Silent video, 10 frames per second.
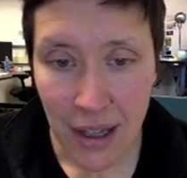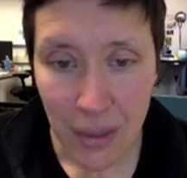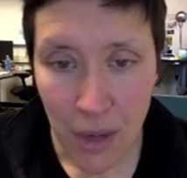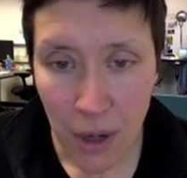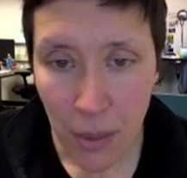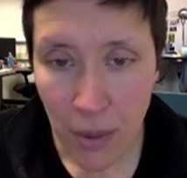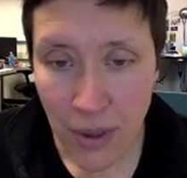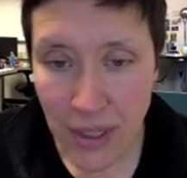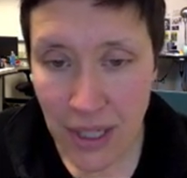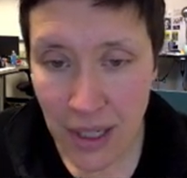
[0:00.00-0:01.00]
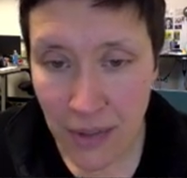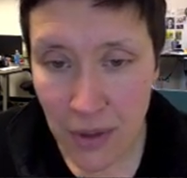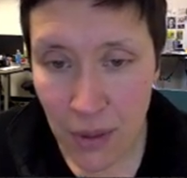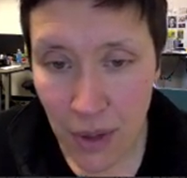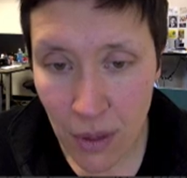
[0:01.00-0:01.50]
Mark Bernstein, if
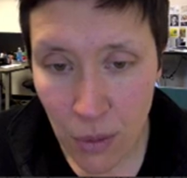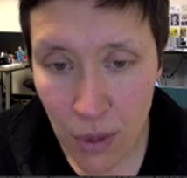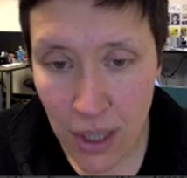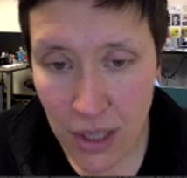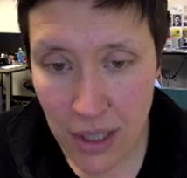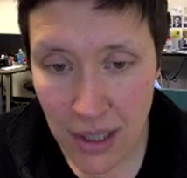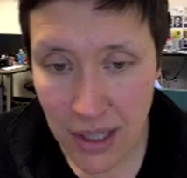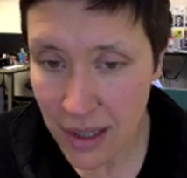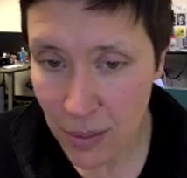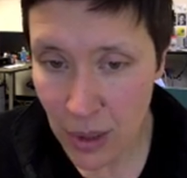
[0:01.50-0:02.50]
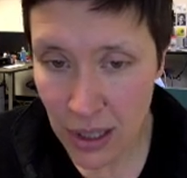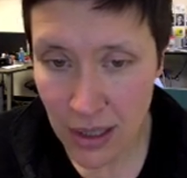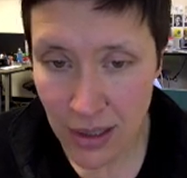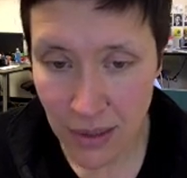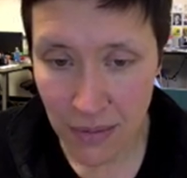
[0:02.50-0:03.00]
you are watching,
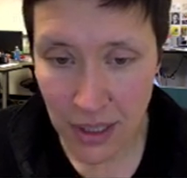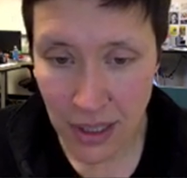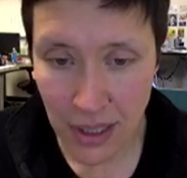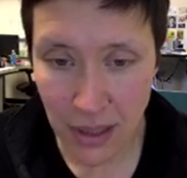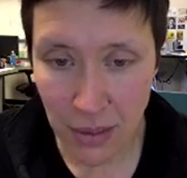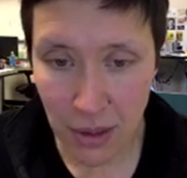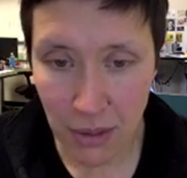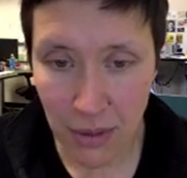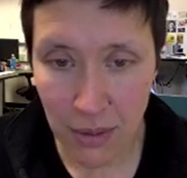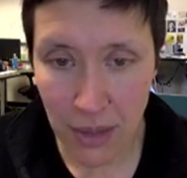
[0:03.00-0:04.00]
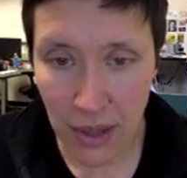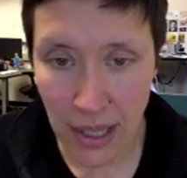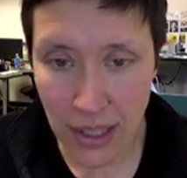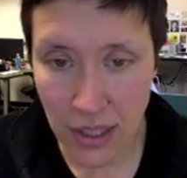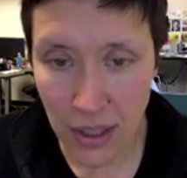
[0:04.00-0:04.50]
please fix this problem. Okay,
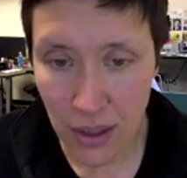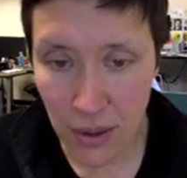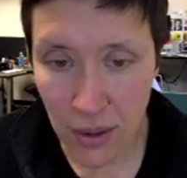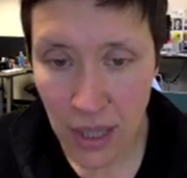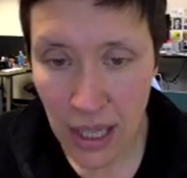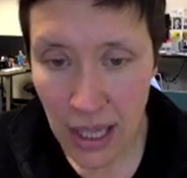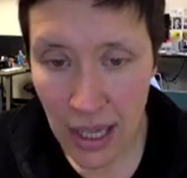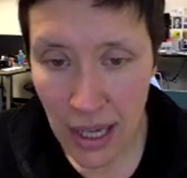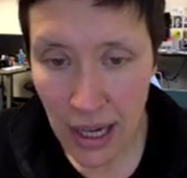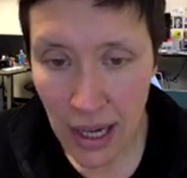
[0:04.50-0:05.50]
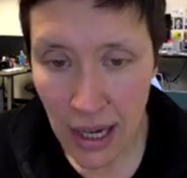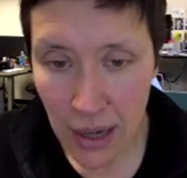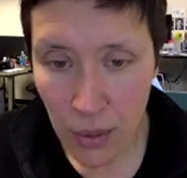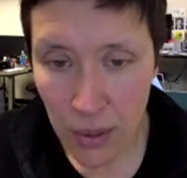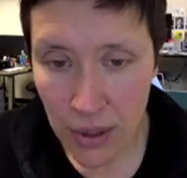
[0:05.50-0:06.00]
so
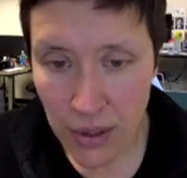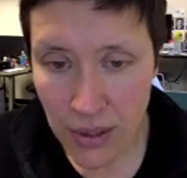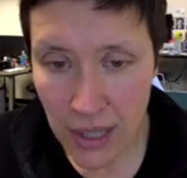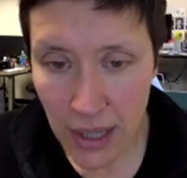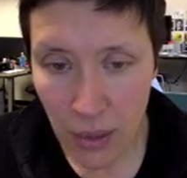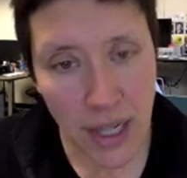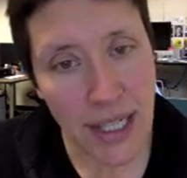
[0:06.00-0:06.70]
I will say I want a